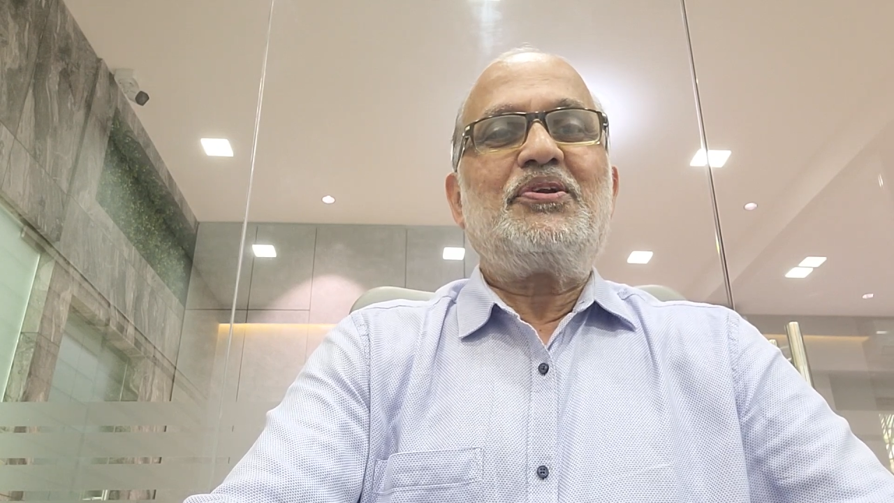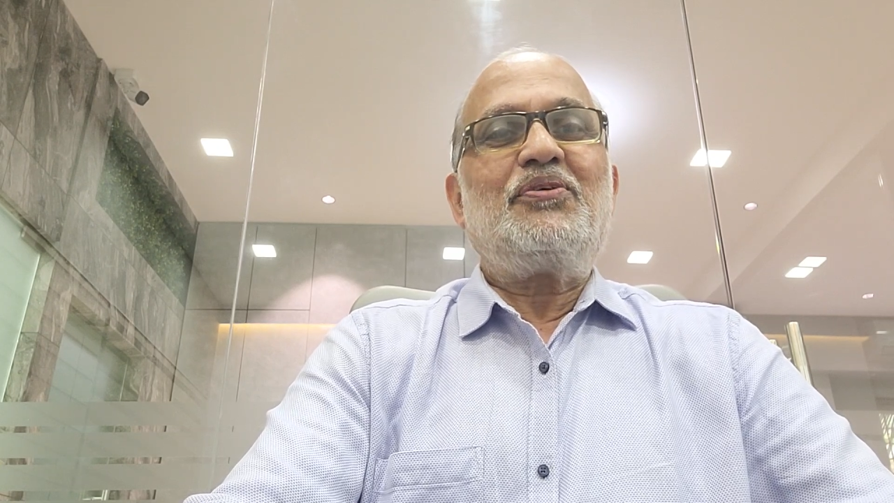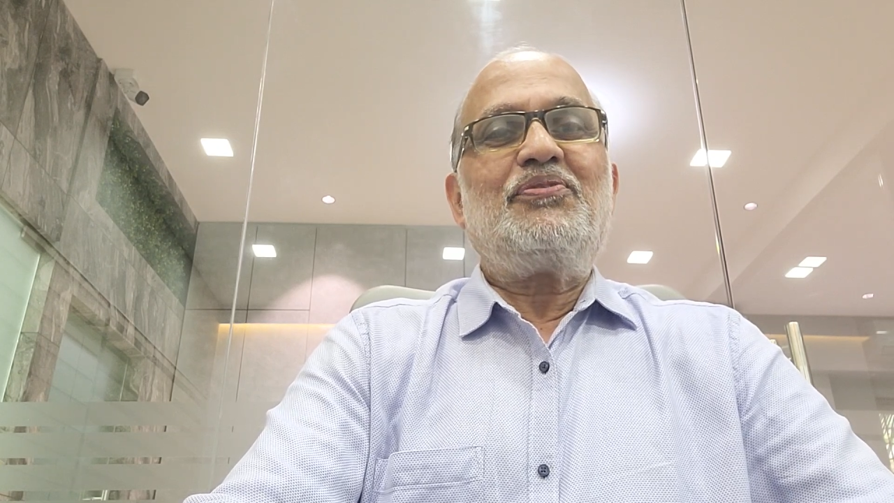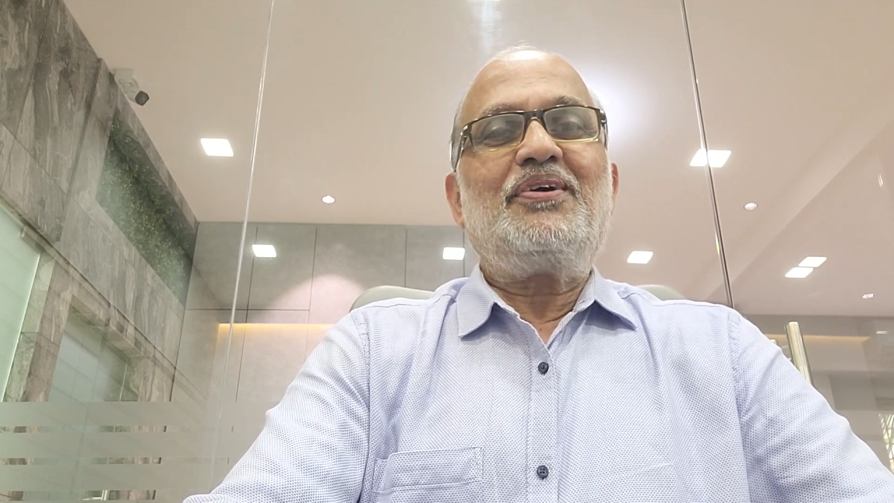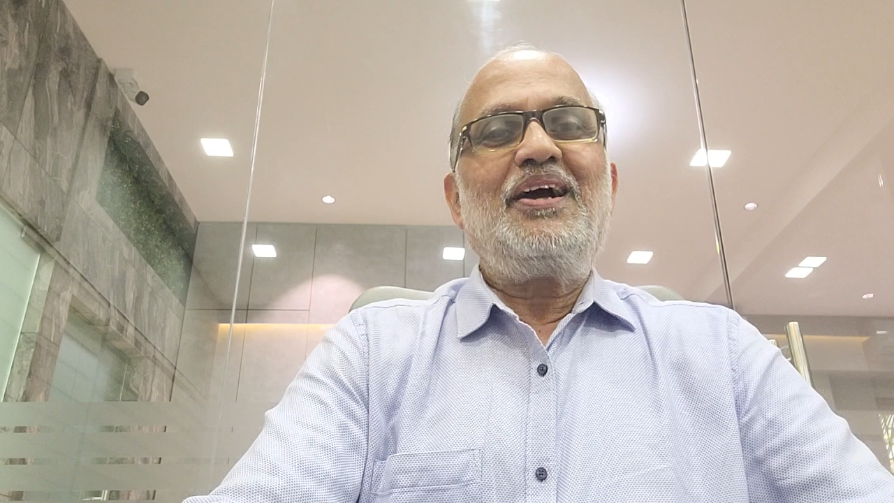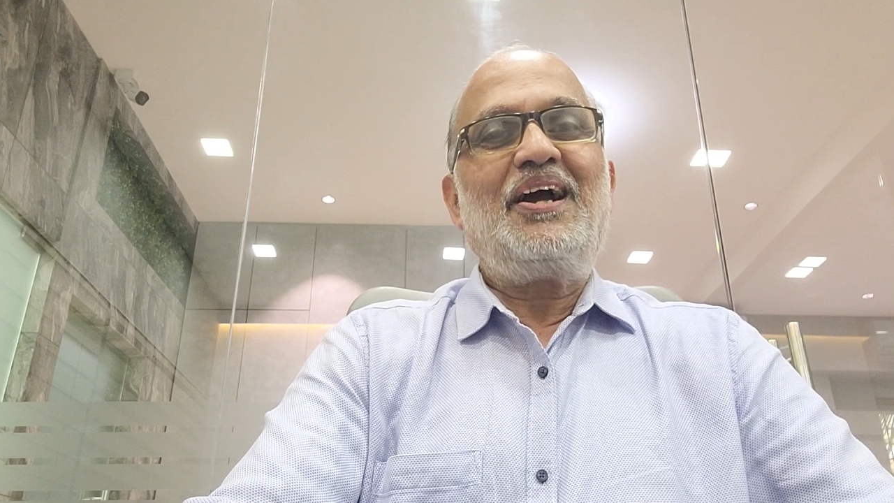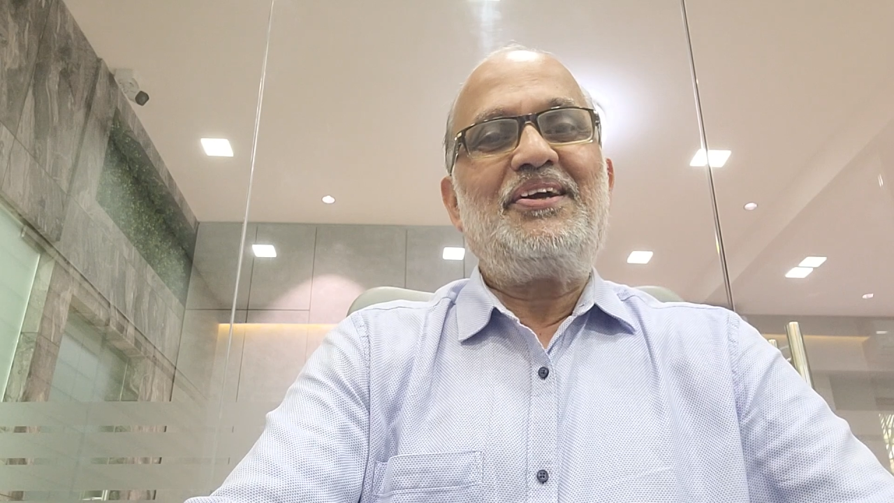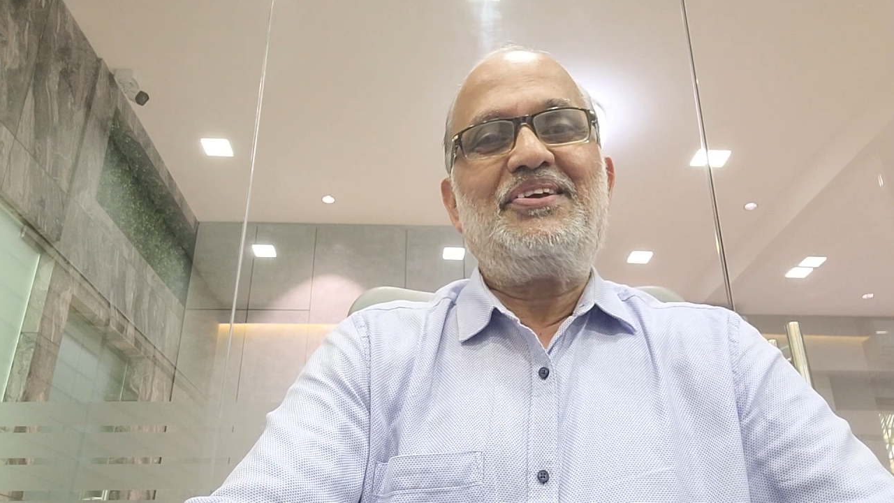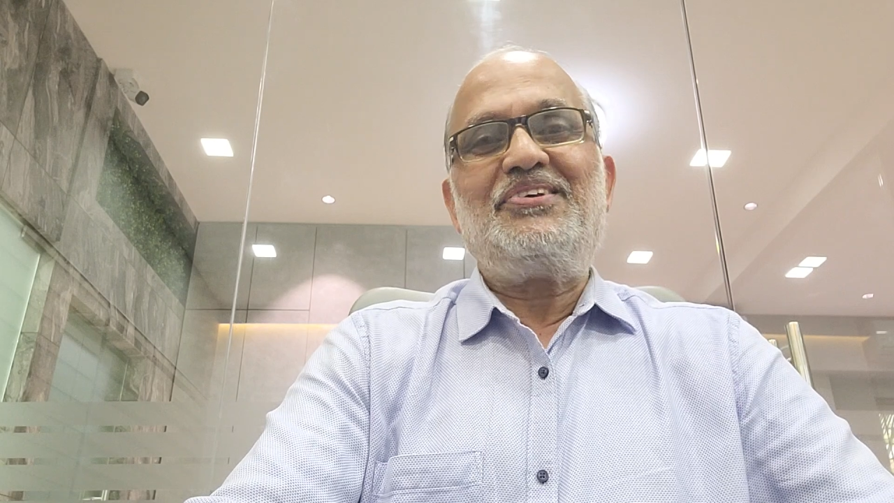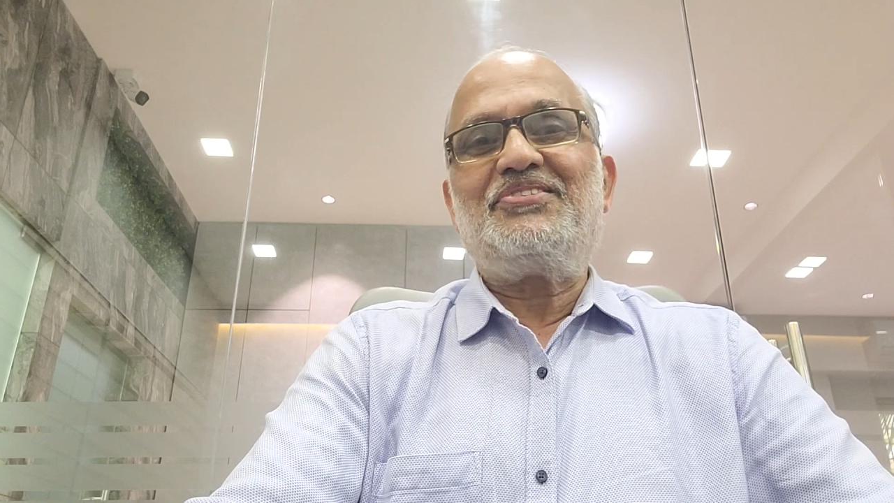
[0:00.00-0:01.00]
of
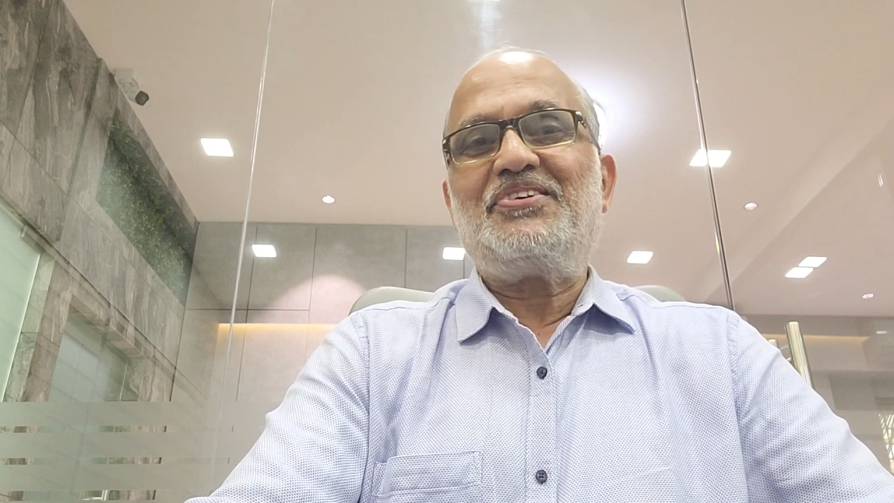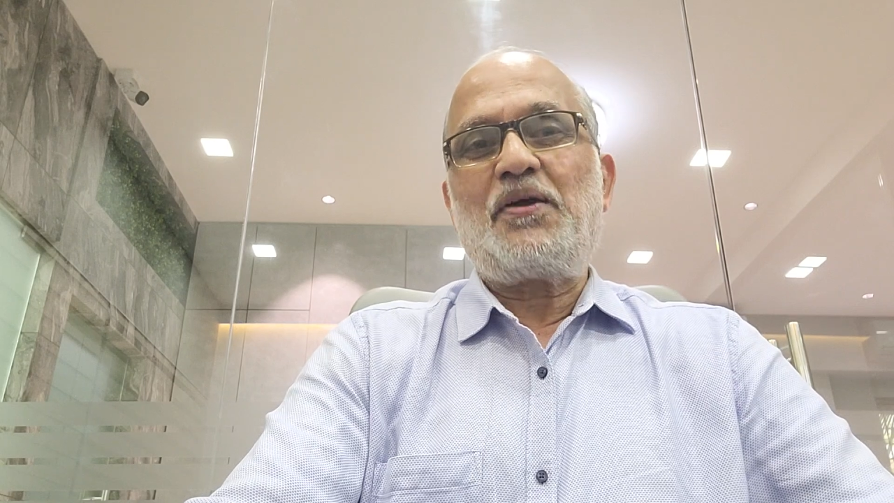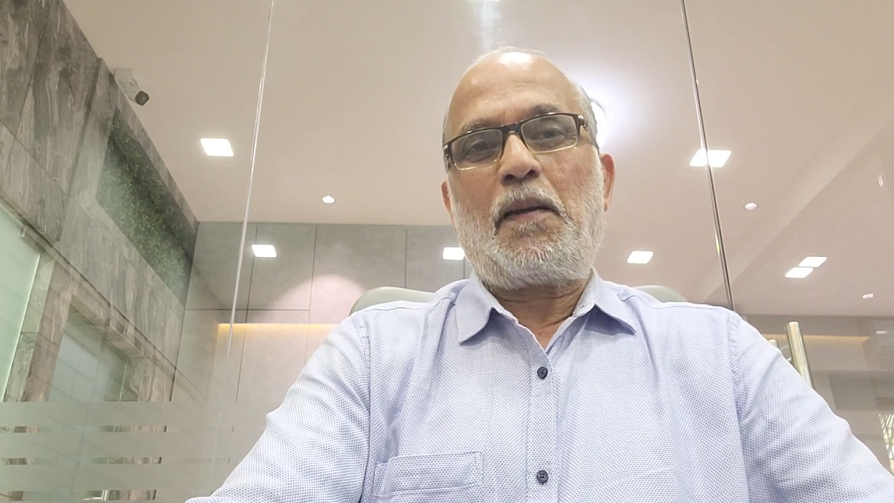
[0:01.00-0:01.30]
ITC.